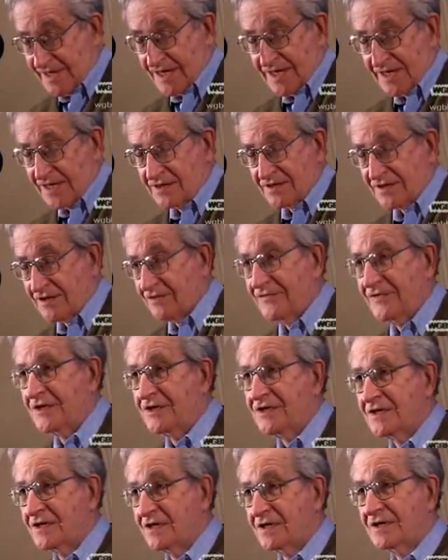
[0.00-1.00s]
I don't know if
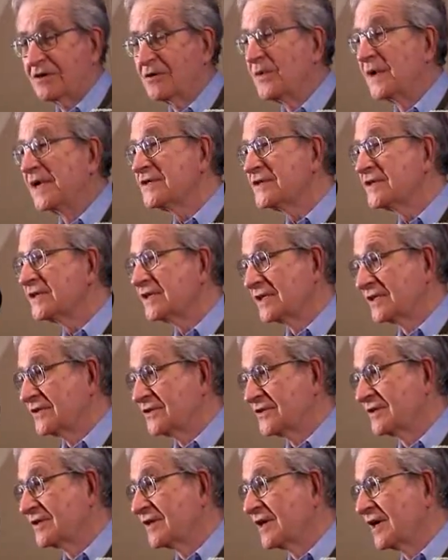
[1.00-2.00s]
it's a
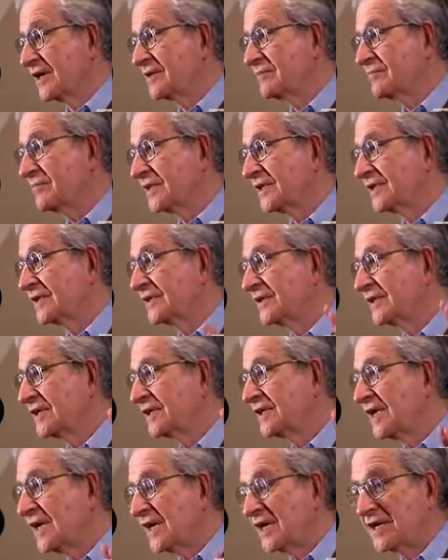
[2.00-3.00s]
coincidence or not, but
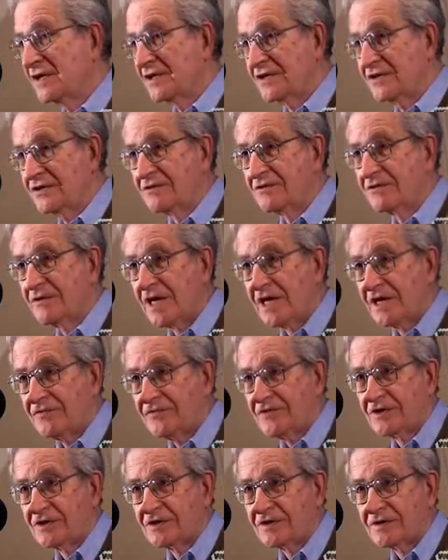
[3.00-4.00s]
a day or two
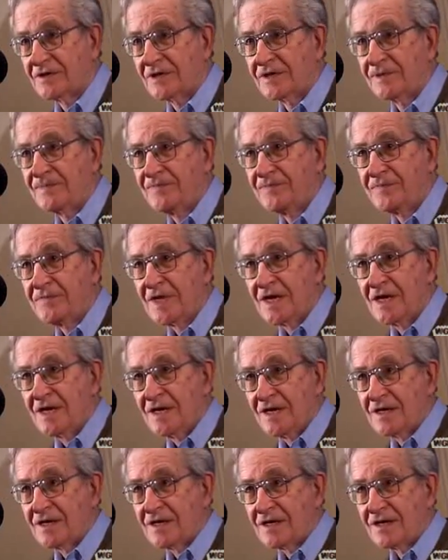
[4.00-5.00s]
after
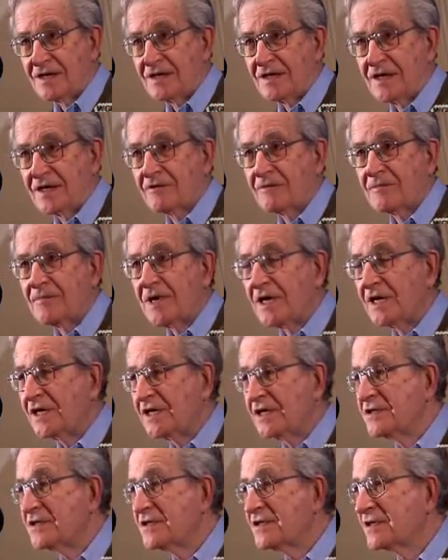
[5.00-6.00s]

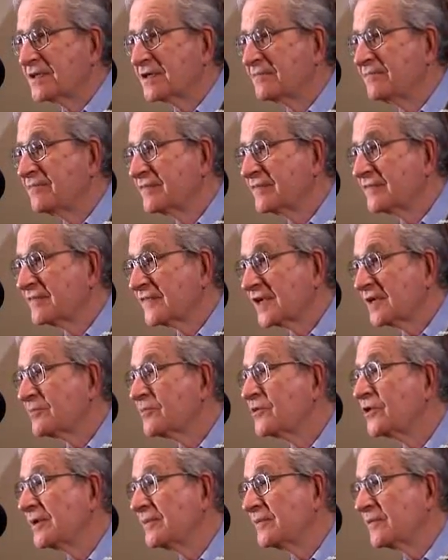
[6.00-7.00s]
Negroponte's
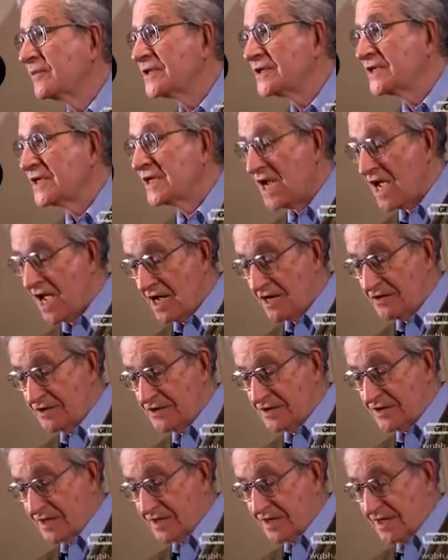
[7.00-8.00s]
appointment was
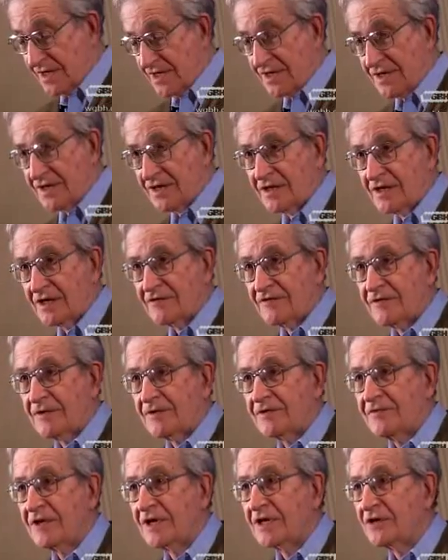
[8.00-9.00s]
announced, the
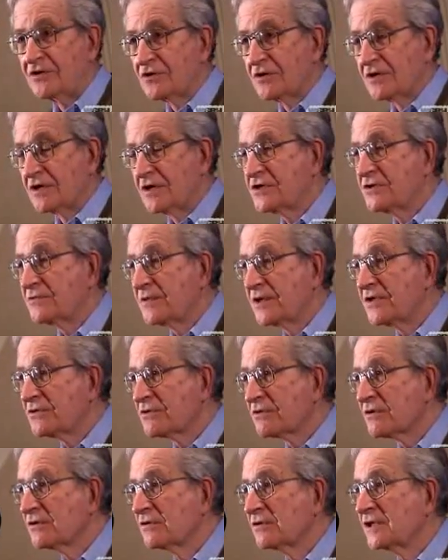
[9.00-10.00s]
government of Honduras
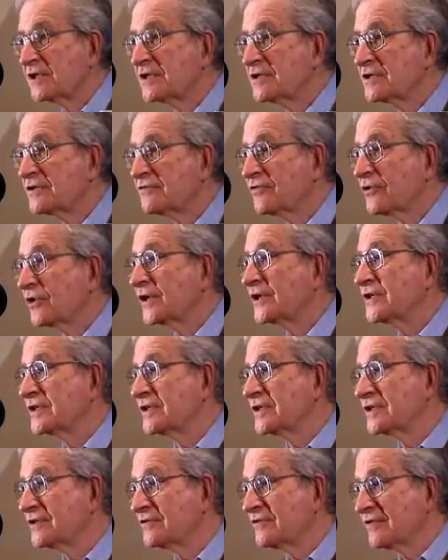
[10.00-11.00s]
withdrew its
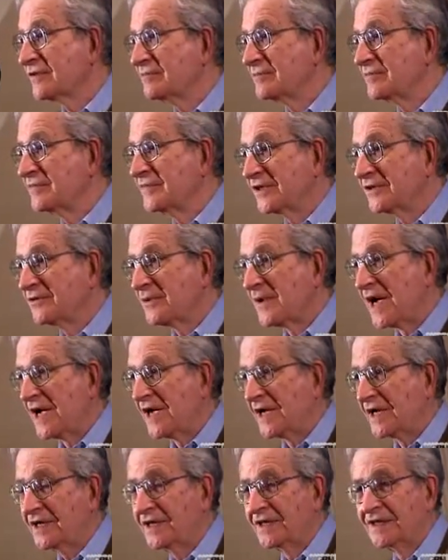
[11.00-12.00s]
forces from
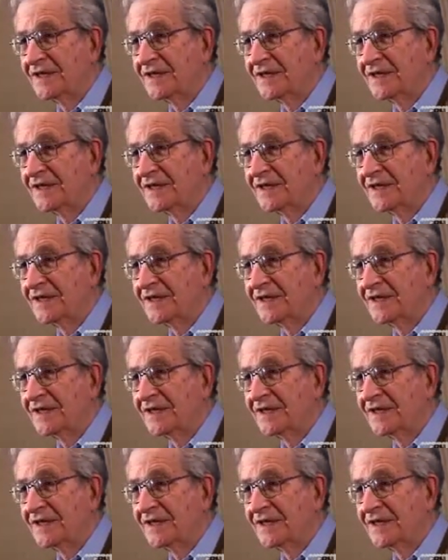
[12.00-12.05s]
Iraq.